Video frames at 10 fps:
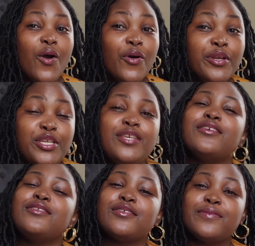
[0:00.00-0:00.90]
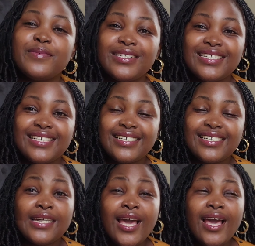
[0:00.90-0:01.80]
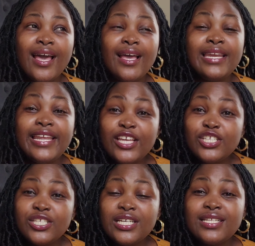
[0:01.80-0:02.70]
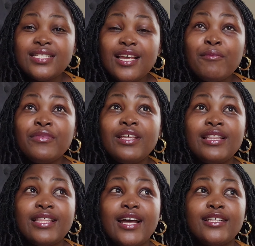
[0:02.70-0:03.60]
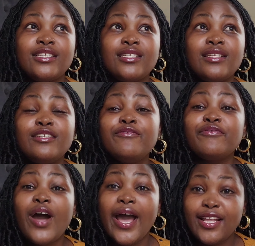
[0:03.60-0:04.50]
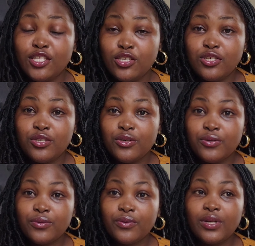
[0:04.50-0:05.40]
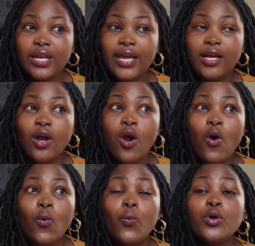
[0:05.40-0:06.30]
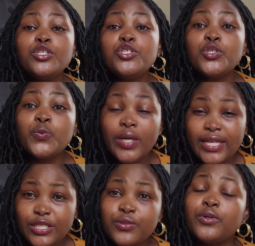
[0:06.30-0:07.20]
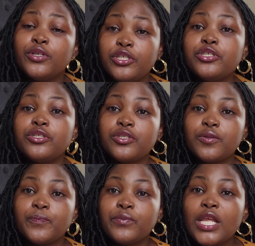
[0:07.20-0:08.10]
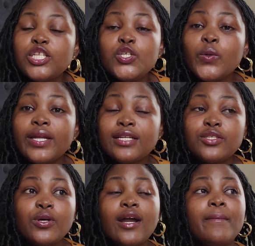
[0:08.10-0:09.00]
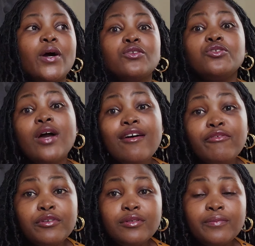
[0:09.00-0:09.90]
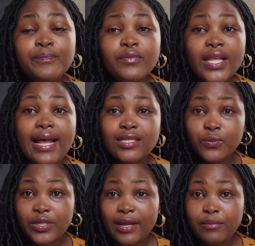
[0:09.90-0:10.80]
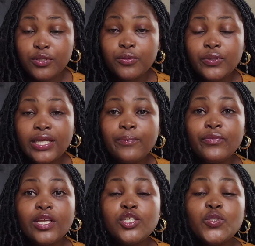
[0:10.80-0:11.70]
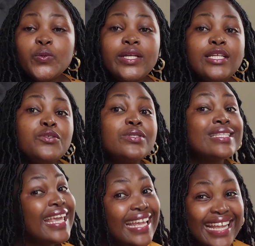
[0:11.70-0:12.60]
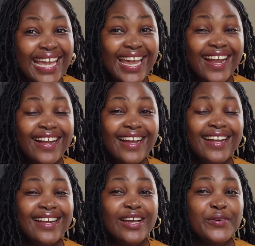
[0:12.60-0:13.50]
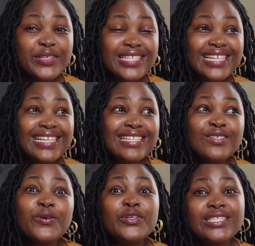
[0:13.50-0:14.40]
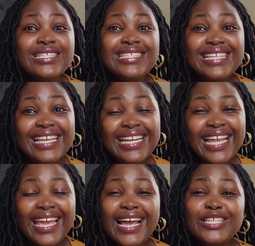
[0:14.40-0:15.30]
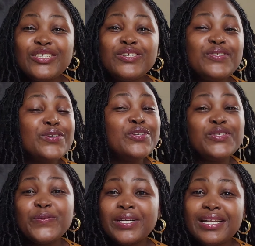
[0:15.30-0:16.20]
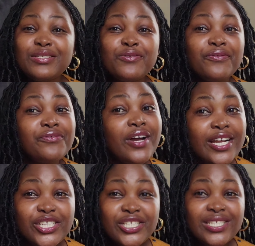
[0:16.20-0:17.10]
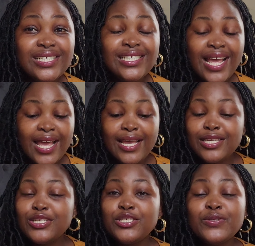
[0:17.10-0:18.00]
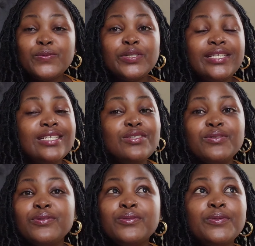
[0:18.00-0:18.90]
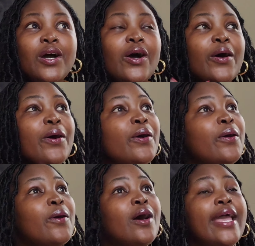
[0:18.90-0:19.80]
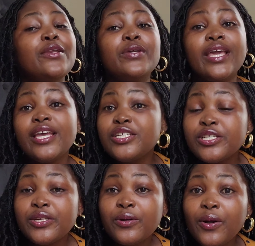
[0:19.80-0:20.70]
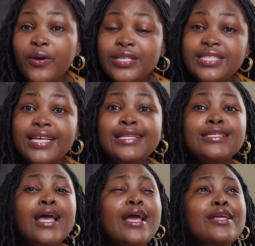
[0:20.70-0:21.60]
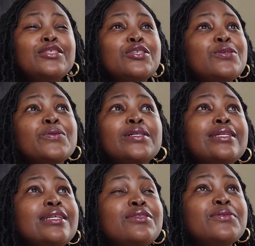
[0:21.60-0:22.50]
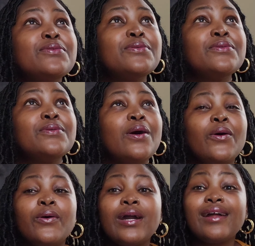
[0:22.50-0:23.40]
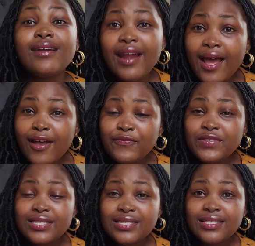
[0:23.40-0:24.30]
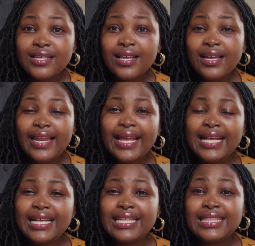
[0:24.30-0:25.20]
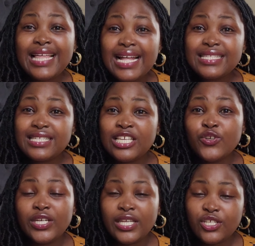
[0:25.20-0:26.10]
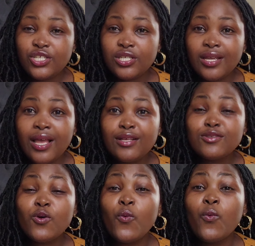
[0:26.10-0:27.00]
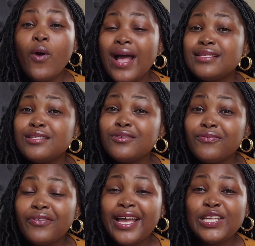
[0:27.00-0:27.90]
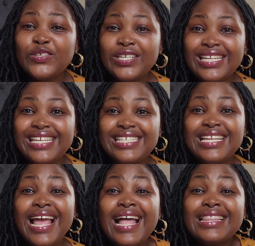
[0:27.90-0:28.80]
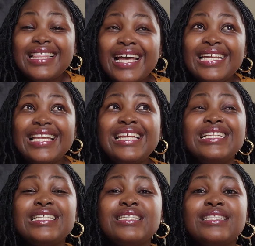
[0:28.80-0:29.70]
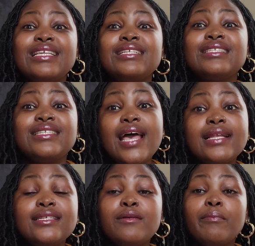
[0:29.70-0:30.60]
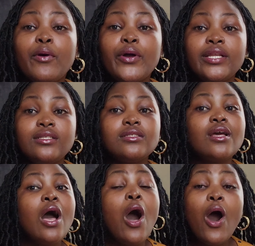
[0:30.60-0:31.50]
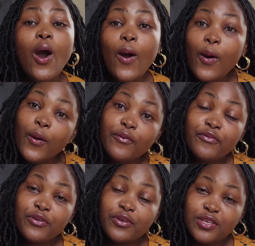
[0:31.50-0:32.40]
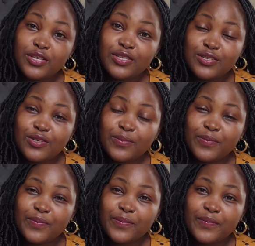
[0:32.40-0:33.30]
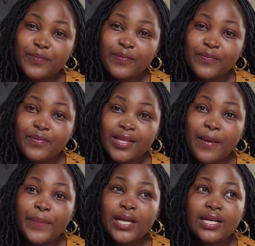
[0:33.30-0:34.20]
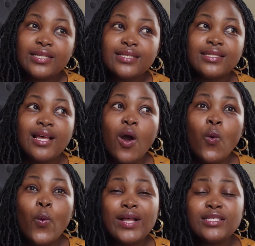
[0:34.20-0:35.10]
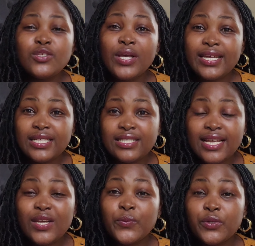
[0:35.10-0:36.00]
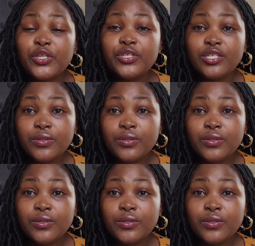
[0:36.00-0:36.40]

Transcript: on youtube niche its something that defines you like what do you want to do on youtube do you want to talk about travel as what i'm doing do you want to do skincare routines or just skincare do you do you want to do fashion do you want to do uh, educational content do you want to do uh, crafts like that's your niche so once you find your niche that is the starting point of your YouTube. Because once you understand what you're